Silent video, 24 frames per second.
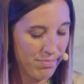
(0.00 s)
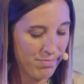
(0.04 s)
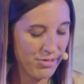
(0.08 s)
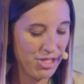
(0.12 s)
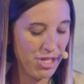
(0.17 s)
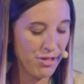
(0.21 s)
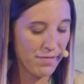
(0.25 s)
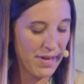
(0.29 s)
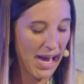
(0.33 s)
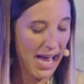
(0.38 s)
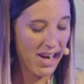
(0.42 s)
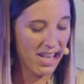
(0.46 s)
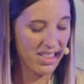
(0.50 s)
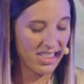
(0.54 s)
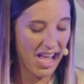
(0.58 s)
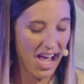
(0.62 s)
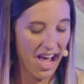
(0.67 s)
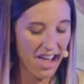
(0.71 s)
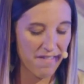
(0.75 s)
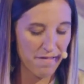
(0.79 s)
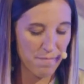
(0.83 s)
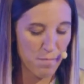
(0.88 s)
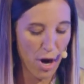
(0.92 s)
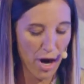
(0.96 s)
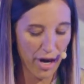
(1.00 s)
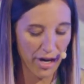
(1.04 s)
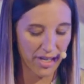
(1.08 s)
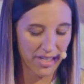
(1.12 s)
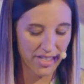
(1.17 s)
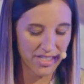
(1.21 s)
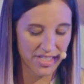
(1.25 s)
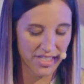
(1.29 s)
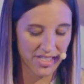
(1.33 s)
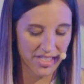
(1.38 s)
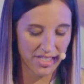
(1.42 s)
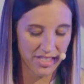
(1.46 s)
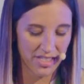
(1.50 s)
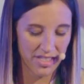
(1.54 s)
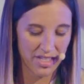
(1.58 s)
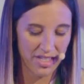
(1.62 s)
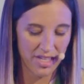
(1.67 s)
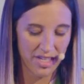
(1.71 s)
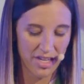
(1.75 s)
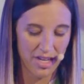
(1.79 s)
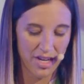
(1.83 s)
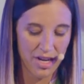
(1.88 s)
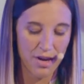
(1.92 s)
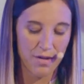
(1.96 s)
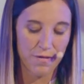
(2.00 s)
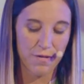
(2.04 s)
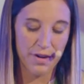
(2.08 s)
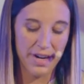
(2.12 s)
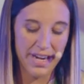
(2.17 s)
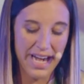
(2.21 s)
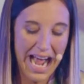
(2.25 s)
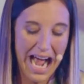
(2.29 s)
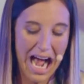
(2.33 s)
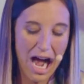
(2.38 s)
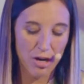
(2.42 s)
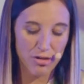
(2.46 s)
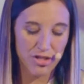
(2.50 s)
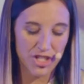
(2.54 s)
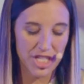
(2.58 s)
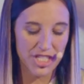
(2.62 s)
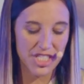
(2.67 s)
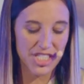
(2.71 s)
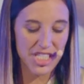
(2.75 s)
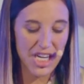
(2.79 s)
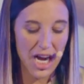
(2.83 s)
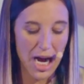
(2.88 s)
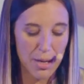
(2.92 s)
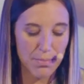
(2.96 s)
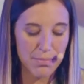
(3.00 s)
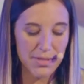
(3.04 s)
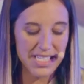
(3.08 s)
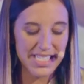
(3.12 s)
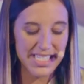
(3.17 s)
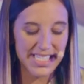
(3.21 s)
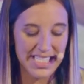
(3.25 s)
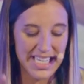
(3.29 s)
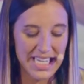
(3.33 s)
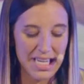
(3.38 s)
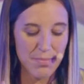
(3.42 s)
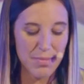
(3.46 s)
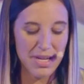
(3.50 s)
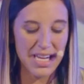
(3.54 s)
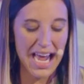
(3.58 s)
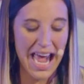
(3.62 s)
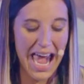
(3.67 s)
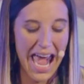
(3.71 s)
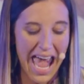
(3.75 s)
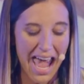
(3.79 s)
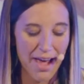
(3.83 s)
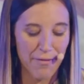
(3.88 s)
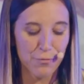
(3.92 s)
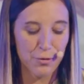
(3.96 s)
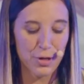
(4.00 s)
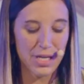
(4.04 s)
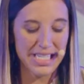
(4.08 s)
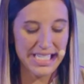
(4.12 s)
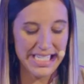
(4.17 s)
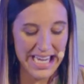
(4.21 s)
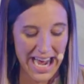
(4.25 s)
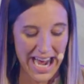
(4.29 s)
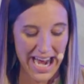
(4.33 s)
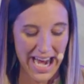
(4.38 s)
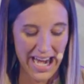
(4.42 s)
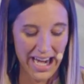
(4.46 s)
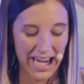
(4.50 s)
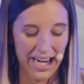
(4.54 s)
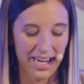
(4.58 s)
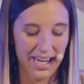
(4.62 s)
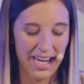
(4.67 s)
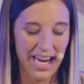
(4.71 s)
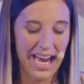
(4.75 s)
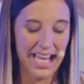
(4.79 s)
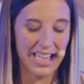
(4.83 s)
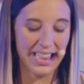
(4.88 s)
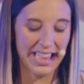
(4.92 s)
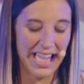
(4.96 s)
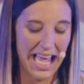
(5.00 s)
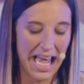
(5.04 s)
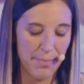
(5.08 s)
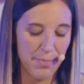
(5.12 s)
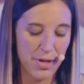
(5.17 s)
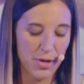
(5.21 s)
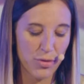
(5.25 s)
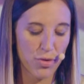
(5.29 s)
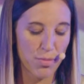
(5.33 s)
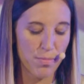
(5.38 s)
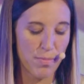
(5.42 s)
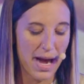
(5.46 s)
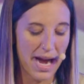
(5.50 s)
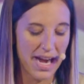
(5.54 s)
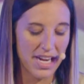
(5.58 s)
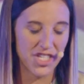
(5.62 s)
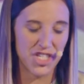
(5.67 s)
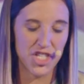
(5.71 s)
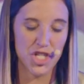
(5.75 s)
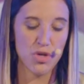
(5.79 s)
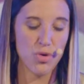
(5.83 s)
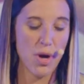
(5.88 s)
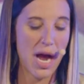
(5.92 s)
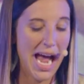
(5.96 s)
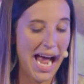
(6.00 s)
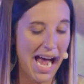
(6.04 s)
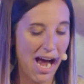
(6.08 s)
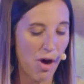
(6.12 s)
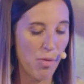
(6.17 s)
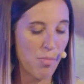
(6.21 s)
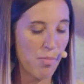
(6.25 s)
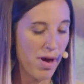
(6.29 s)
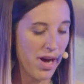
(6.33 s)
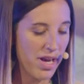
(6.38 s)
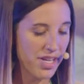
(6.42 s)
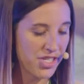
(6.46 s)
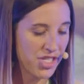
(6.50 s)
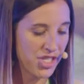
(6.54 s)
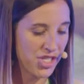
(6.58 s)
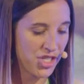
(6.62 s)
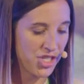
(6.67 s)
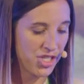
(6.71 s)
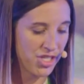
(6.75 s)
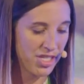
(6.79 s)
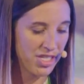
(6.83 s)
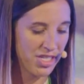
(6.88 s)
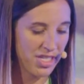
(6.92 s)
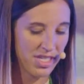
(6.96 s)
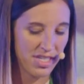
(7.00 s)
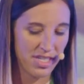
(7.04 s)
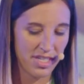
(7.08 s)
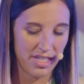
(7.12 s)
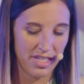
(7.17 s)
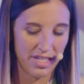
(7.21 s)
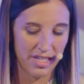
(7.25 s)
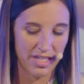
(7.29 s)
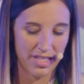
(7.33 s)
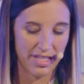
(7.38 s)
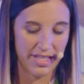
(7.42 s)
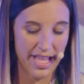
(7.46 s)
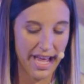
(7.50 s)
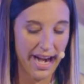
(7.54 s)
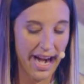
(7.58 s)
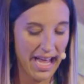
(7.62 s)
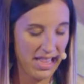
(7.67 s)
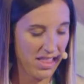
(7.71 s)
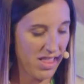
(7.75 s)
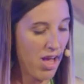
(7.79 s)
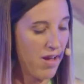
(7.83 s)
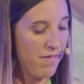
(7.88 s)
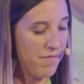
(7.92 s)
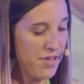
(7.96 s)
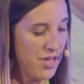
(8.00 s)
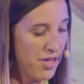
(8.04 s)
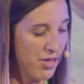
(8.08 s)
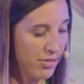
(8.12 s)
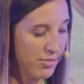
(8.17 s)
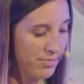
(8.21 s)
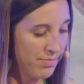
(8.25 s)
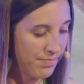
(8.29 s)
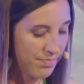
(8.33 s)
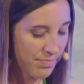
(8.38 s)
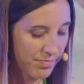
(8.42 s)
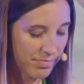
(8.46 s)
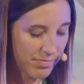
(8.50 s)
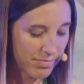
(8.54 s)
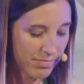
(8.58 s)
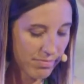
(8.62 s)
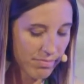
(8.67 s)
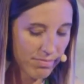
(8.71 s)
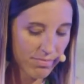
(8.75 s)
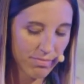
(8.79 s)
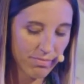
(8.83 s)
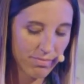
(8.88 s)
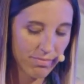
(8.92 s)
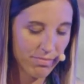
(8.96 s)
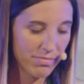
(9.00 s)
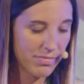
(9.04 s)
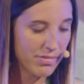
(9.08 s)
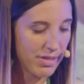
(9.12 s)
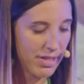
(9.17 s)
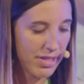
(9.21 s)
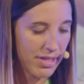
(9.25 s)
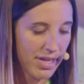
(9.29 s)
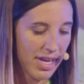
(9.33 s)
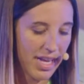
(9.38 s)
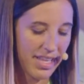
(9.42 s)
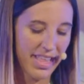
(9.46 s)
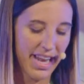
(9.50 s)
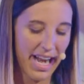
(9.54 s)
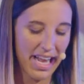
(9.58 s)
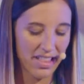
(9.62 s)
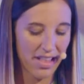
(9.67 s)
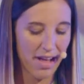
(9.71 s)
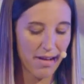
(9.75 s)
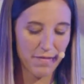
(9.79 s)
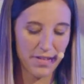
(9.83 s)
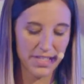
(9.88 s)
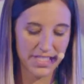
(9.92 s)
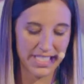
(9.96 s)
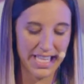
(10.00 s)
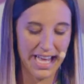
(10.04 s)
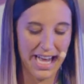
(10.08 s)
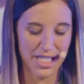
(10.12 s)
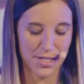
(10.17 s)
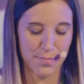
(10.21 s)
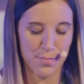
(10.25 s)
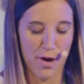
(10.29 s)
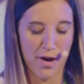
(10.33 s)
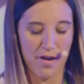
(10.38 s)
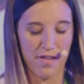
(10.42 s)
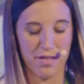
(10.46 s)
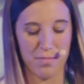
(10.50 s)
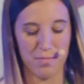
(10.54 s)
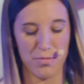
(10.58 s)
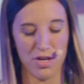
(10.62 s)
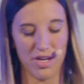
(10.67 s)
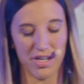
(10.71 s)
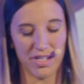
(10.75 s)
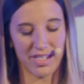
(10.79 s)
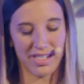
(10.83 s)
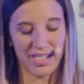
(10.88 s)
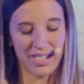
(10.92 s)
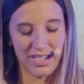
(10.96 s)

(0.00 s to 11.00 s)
You've got a lot of marks. For now, just come to see me every day and let me remind you how much that I love you. And then I love this last part of the book.